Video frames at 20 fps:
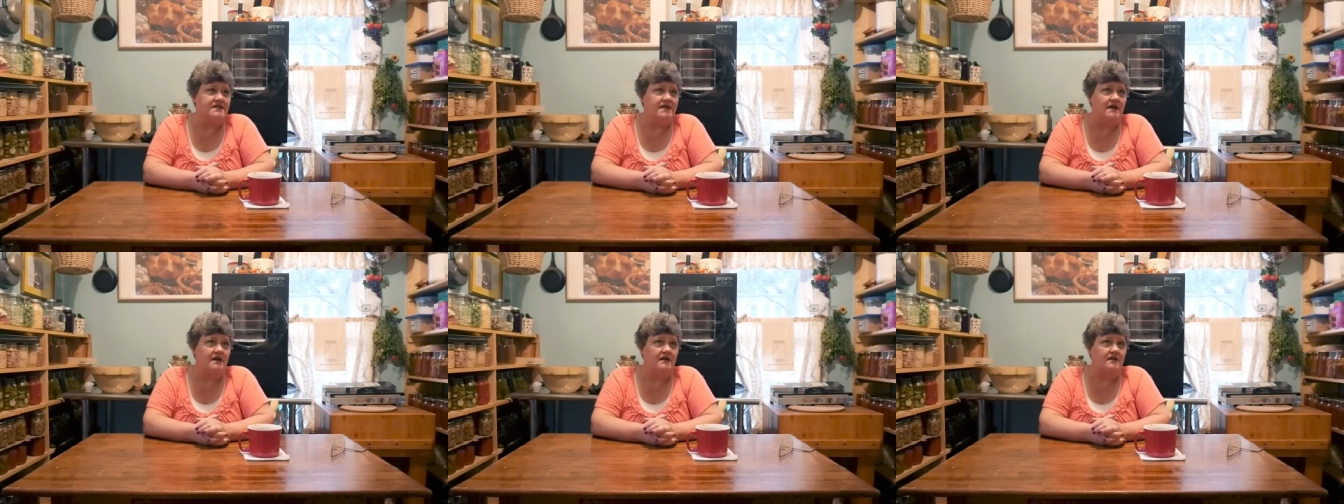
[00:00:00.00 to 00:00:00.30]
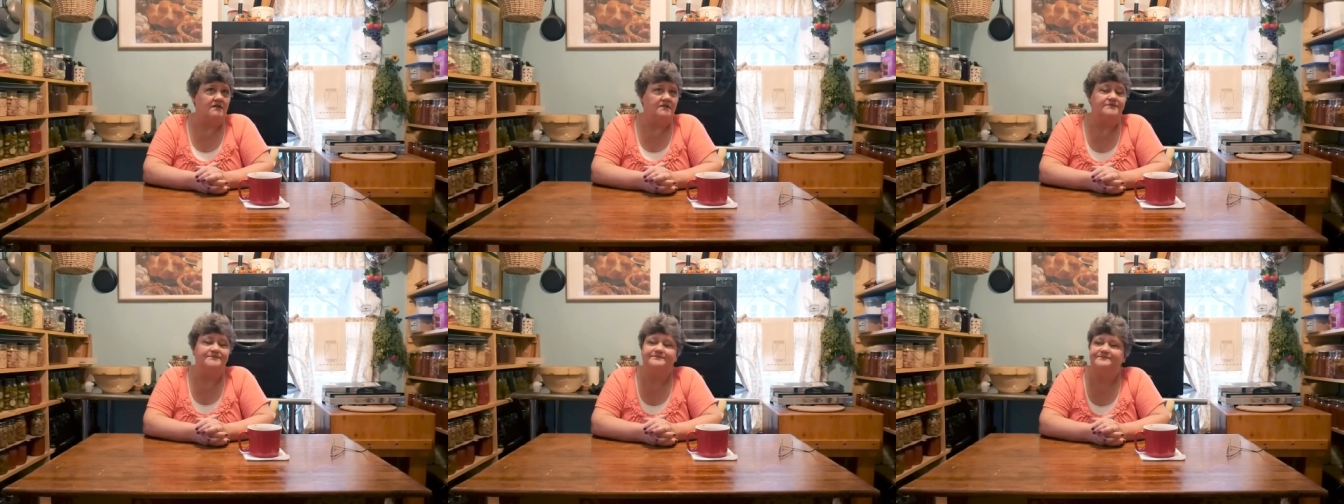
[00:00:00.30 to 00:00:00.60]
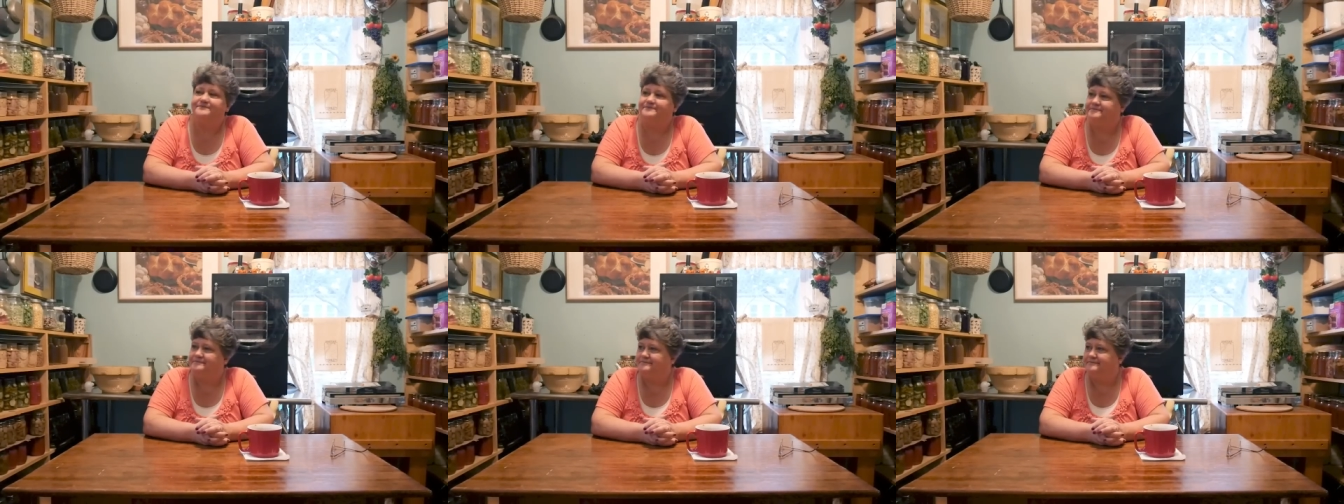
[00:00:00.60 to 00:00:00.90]
till
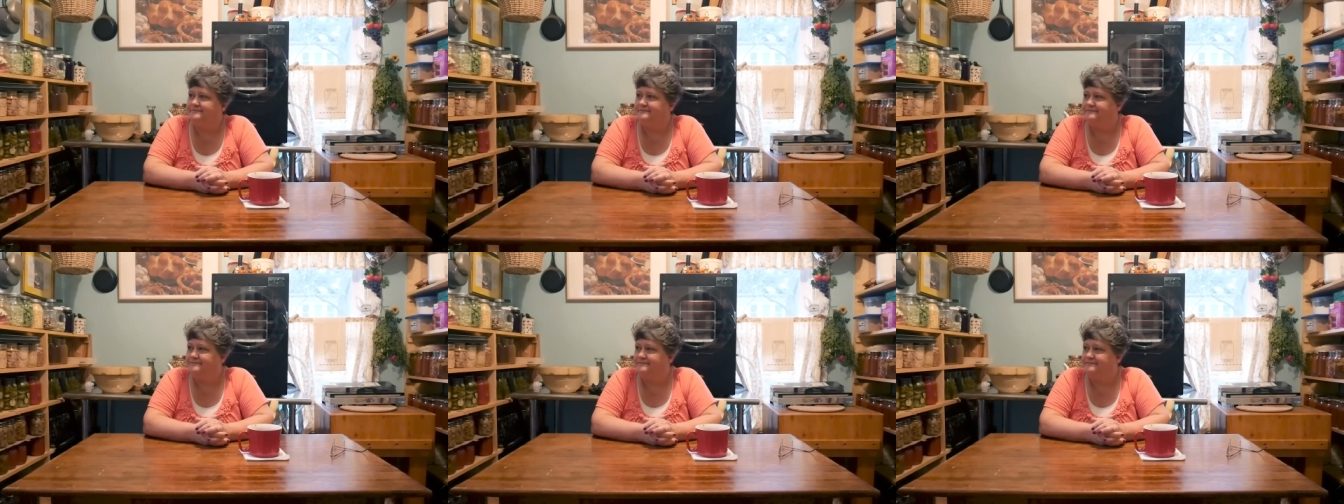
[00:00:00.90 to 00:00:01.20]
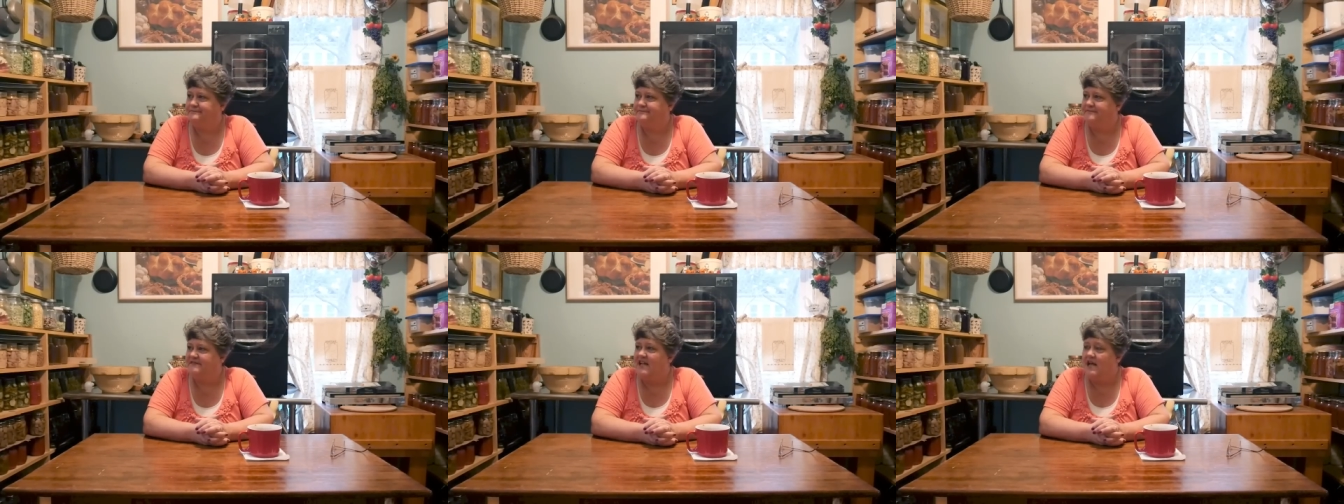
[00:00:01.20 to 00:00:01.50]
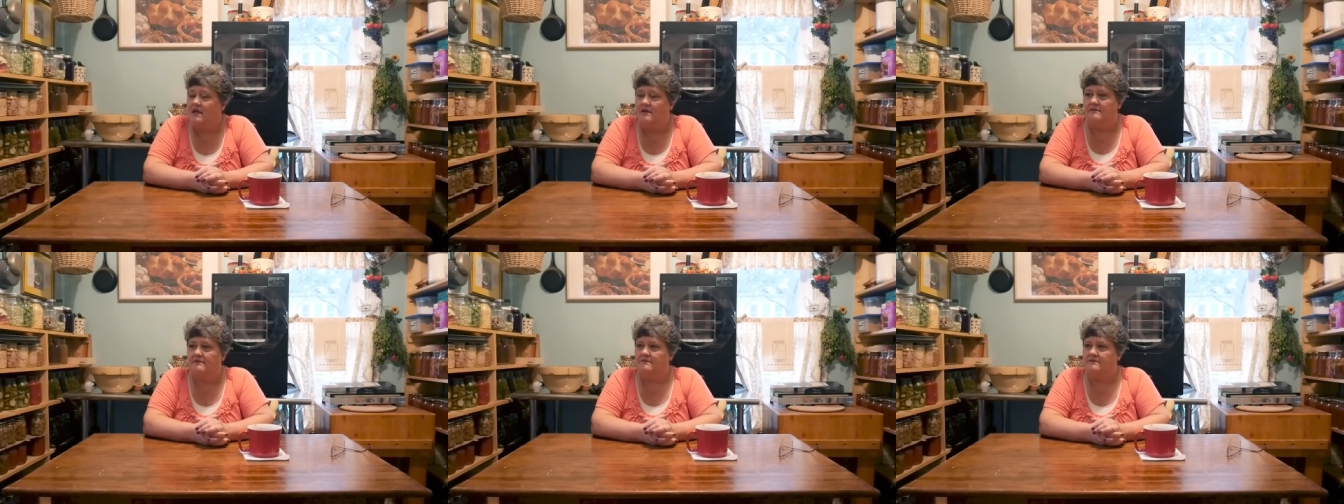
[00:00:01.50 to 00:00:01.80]

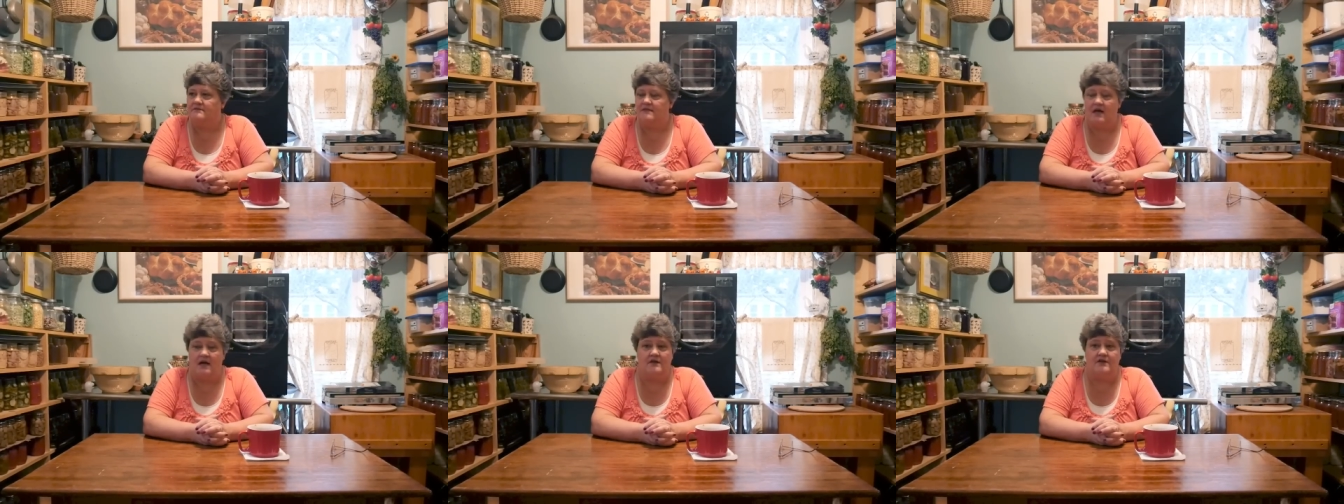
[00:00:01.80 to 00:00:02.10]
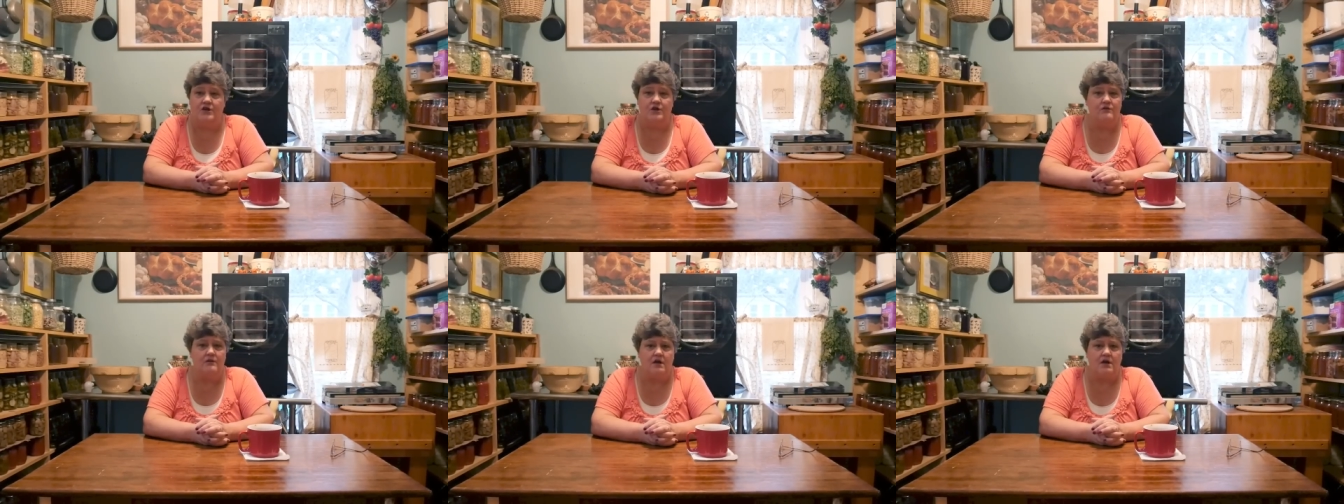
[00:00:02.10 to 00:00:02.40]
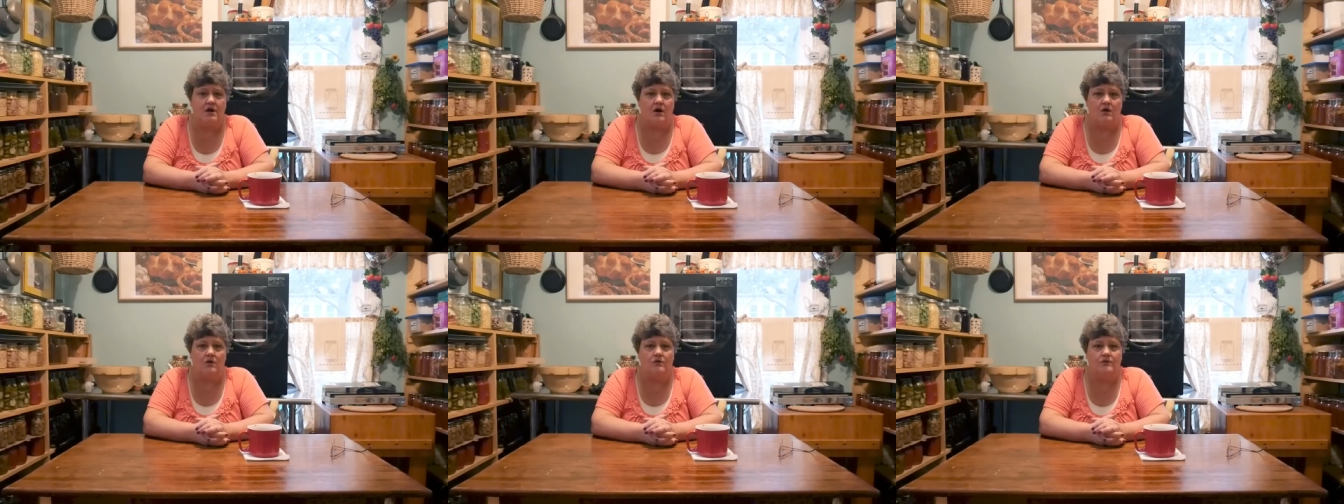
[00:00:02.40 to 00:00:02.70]
a year
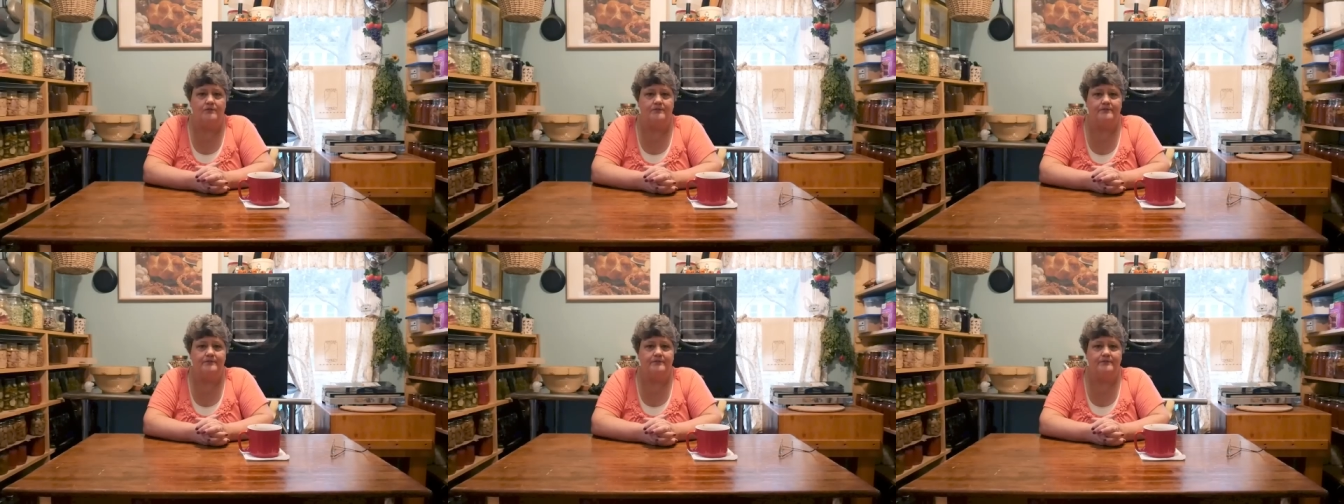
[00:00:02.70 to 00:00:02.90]
ago.